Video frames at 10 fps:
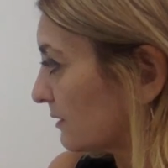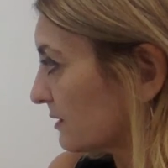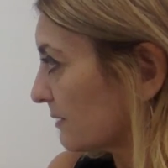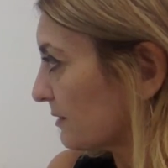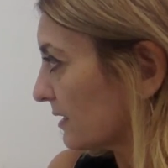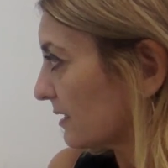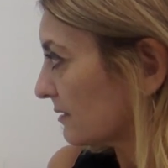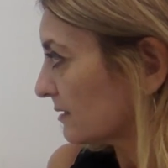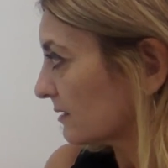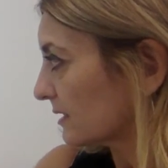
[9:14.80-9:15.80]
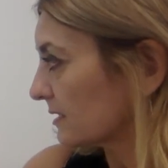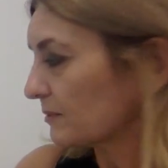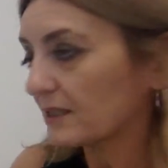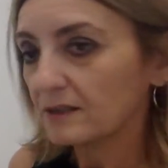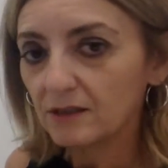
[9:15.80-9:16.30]
something else, looks like
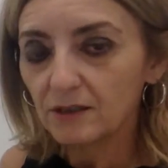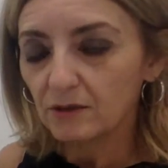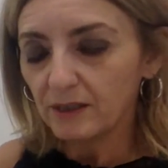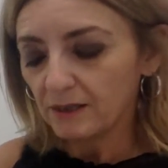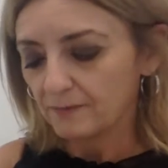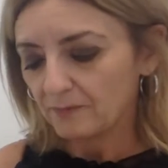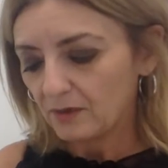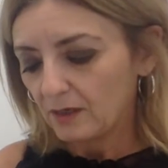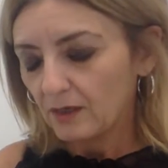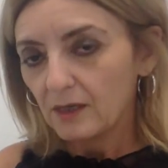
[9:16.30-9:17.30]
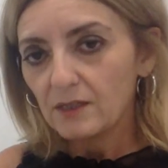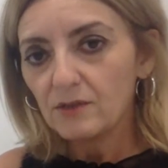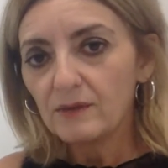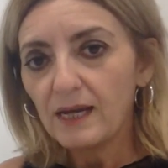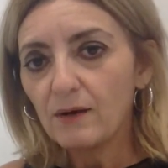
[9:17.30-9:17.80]
something else could go here. So
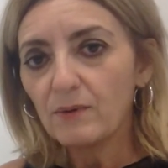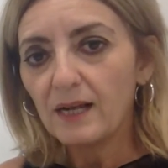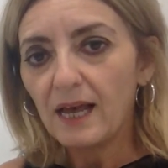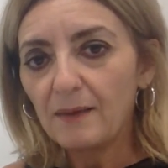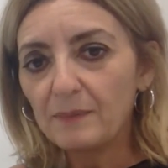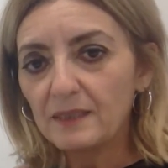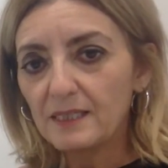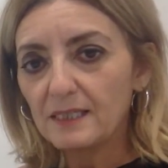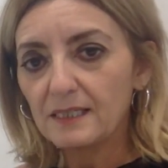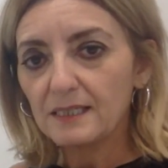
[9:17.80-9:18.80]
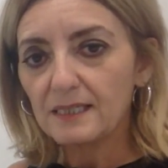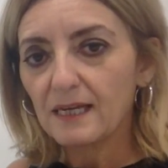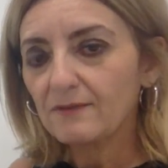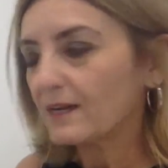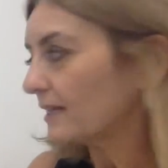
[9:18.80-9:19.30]
now what happens is
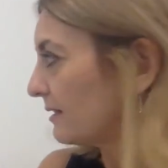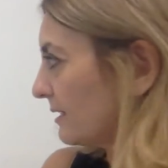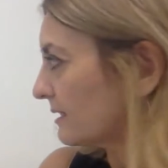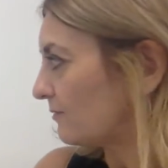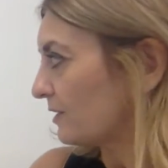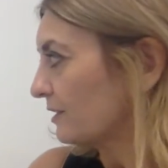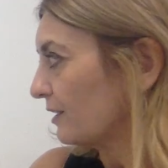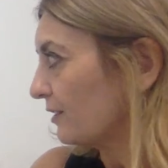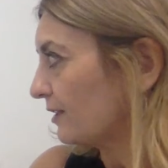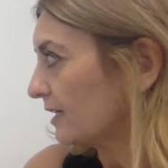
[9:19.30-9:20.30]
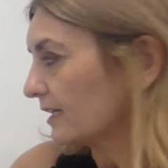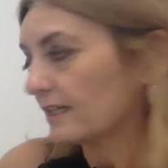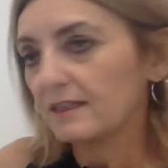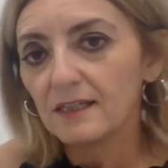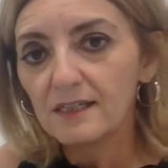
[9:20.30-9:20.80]
I've got this very thick
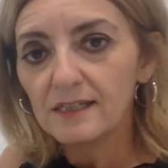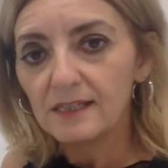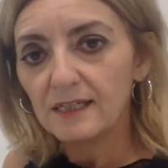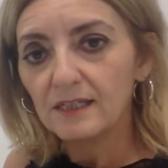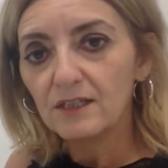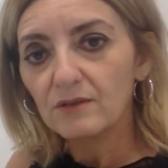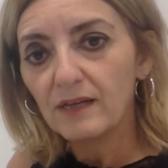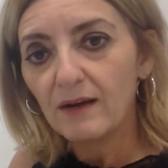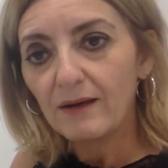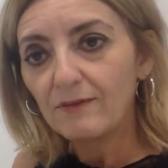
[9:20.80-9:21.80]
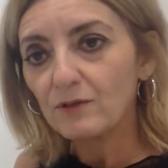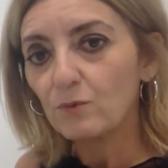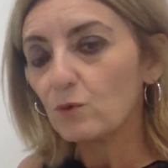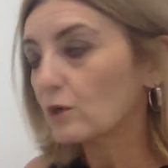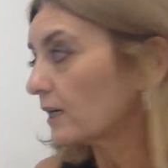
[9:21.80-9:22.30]
and these thin. So now I have to
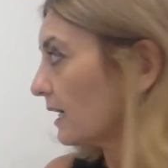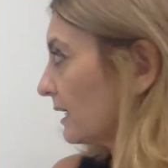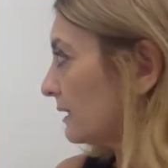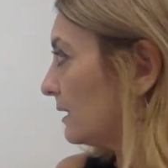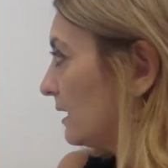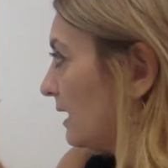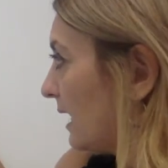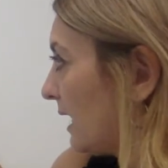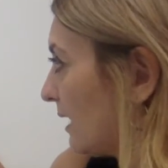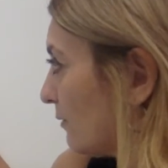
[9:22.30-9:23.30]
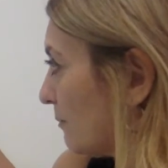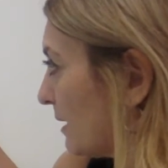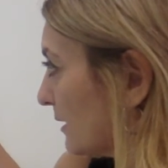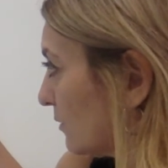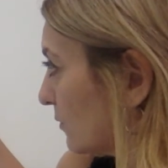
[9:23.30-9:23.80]
work on how am
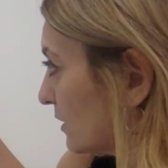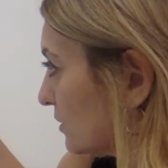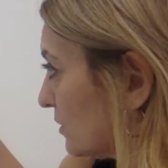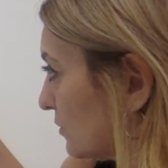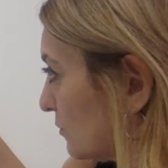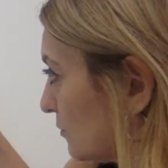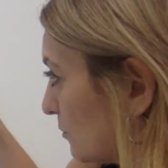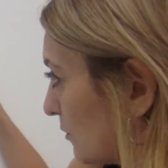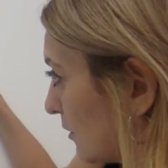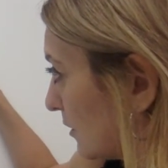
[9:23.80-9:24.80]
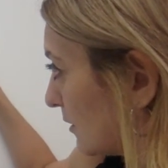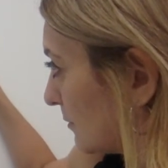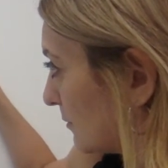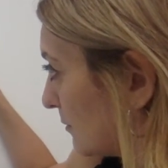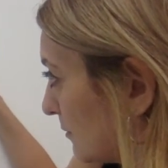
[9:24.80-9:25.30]
I going to
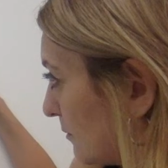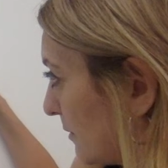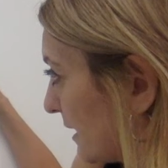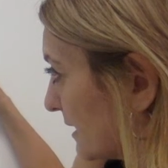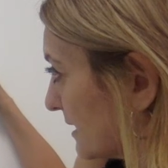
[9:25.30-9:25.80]
make